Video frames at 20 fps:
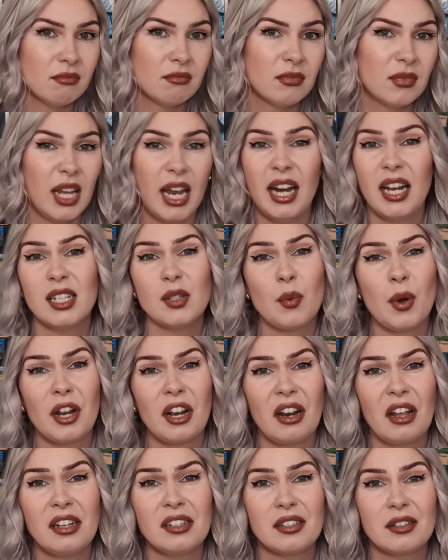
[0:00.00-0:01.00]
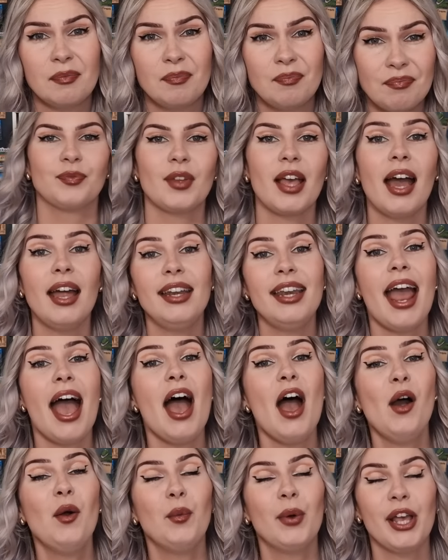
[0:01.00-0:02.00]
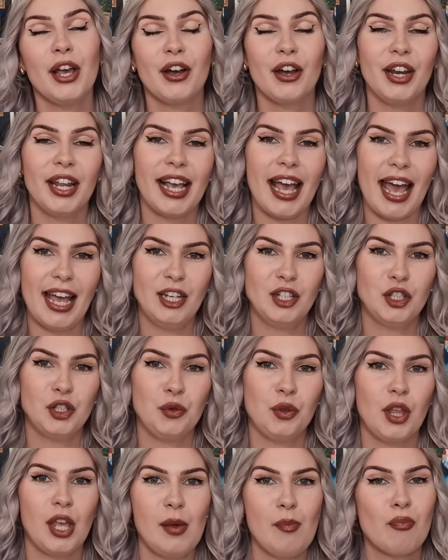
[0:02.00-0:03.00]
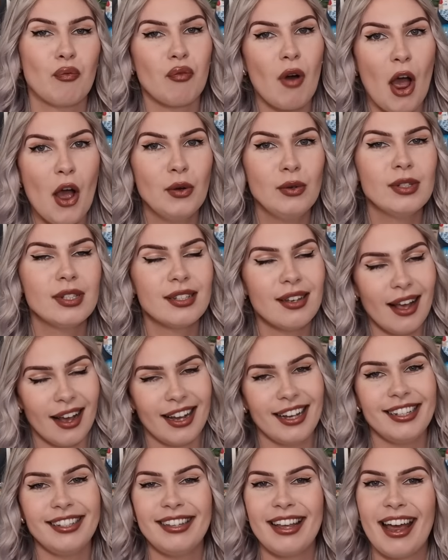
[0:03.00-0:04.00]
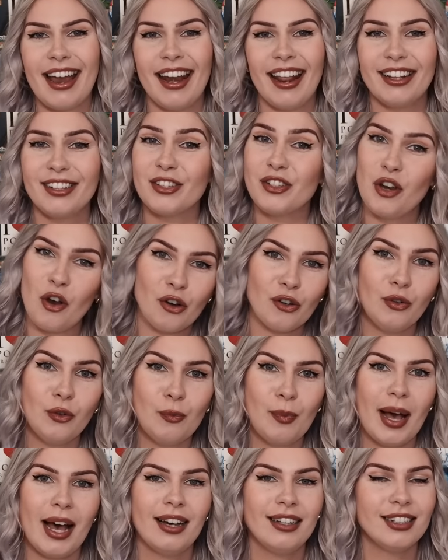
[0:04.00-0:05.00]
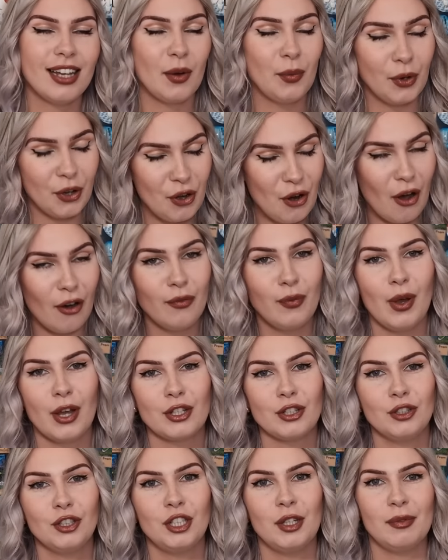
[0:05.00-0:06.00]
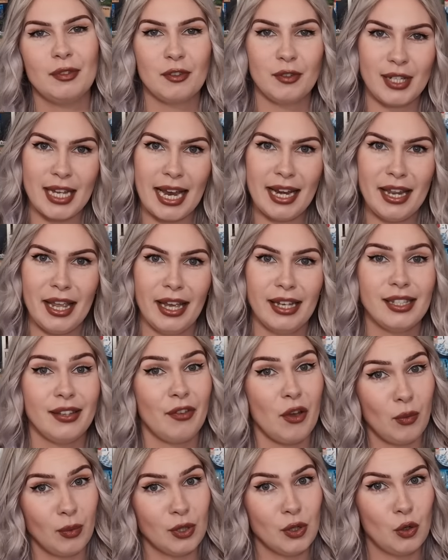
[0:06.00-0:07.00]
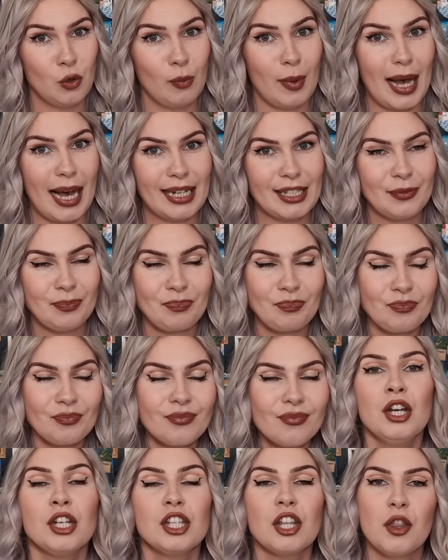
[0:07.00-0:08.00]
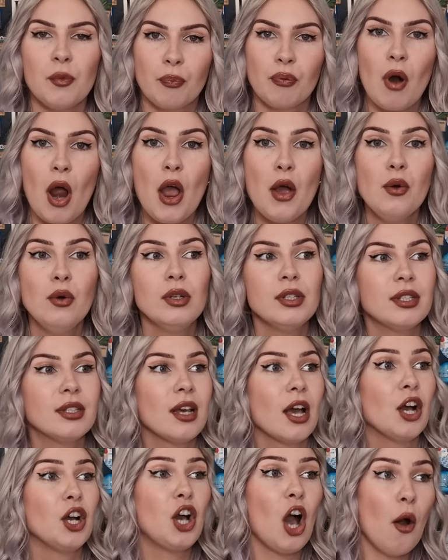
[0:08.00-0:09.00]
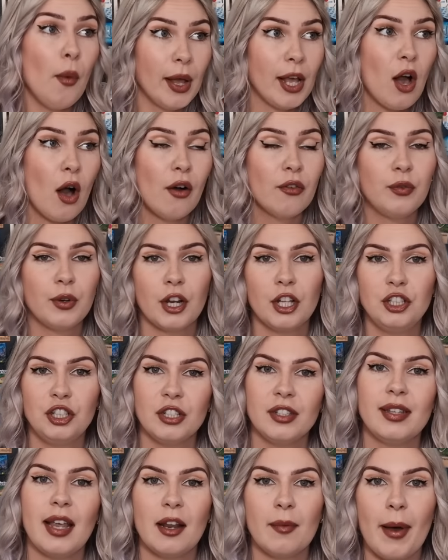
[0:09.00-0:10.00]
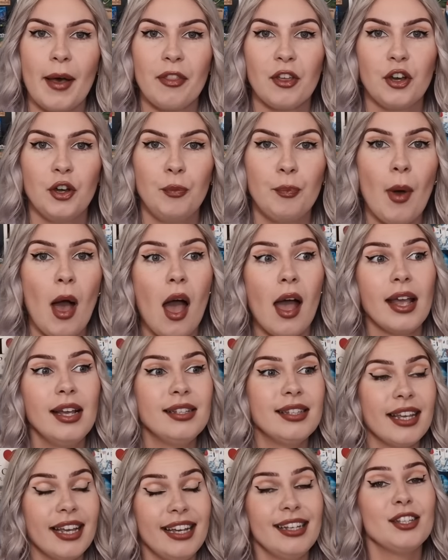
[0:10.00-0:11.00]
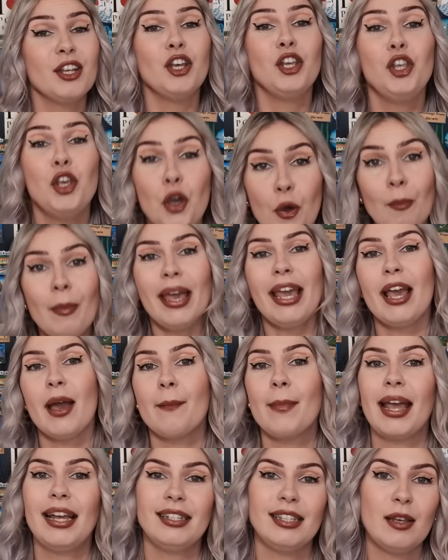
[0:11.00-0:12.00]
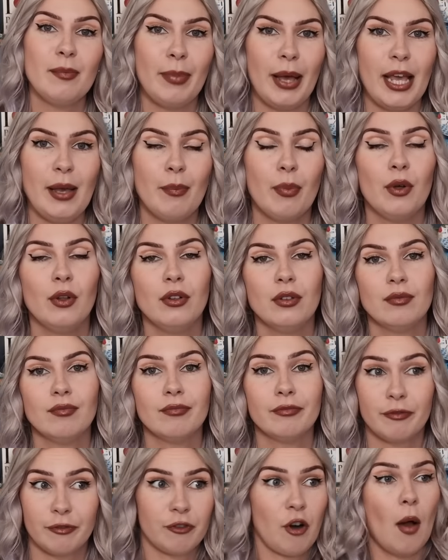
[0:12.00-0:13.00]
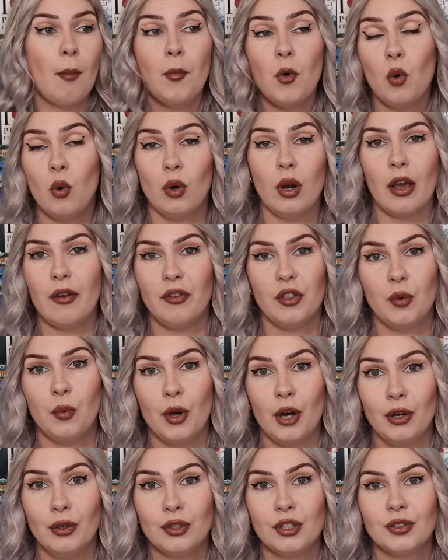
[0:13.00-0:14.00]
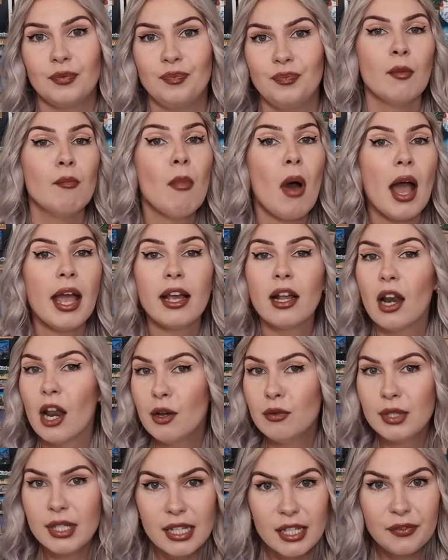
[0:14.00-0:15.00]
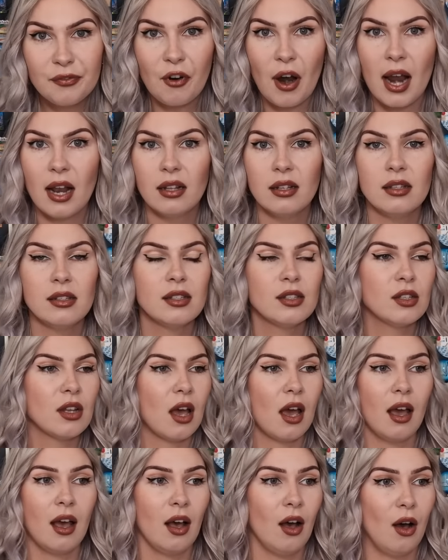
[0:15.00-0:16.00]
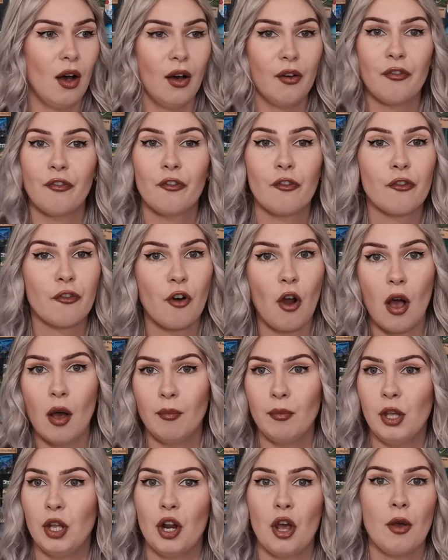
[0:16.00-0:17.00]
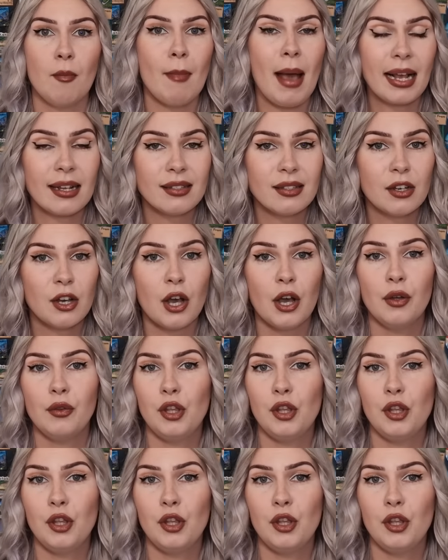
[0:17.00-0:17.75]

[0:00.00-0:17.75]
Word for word: it is what it is. And now we are going to get into the pros. Like I said, it's not all bad. I would not have worked on ships for 10 years if it was all bad. So the pros, going off what I just said about the goodbyes, is you meet amazing people from all over the world. My closest friends are from, you know, Mexico, the